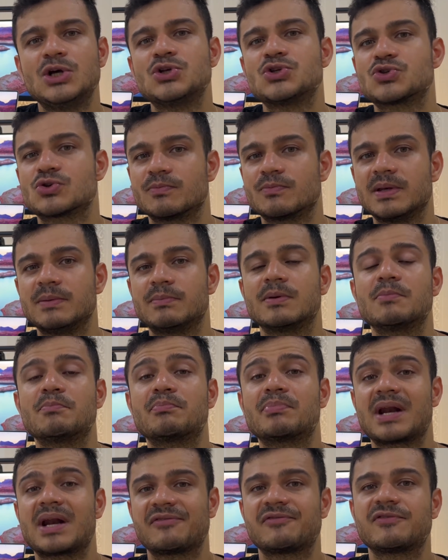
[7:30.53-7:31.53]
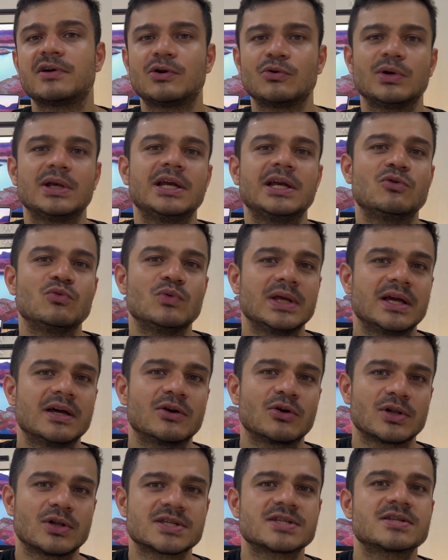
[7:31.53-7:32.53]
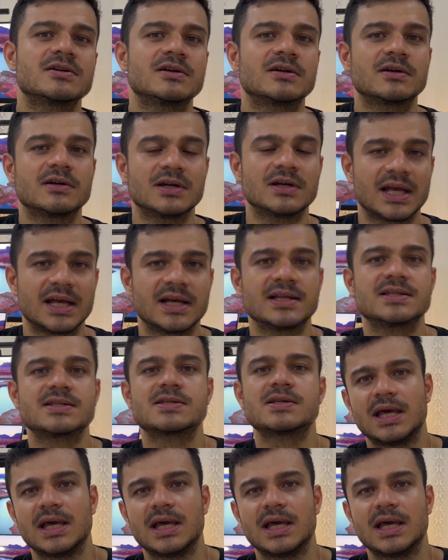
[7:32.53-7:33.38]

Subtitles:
So people prefer to eat vegan on certain days